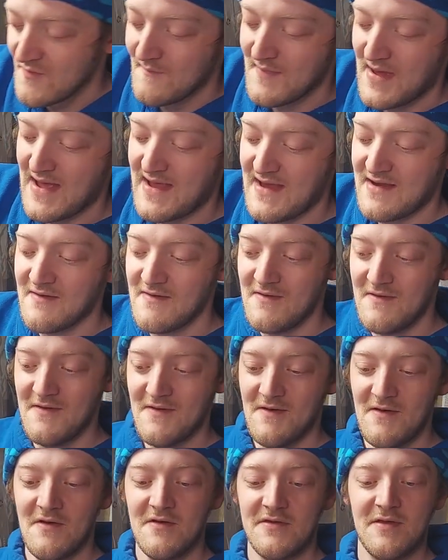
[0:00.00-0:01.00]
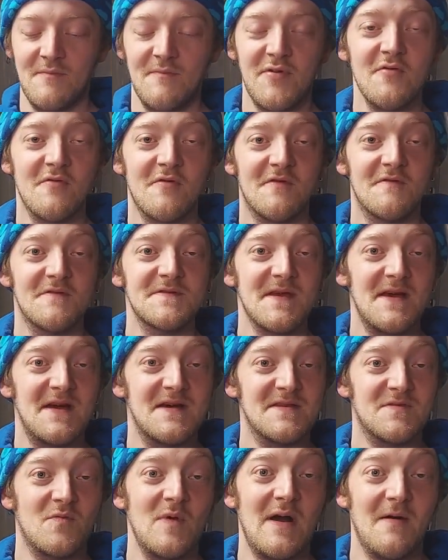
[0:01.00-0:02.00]
made computers
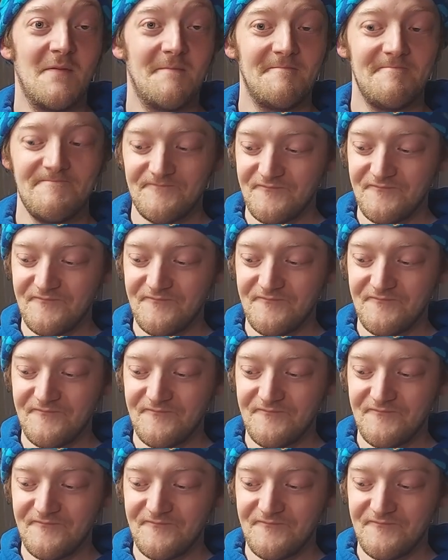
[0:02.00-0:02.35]
as well.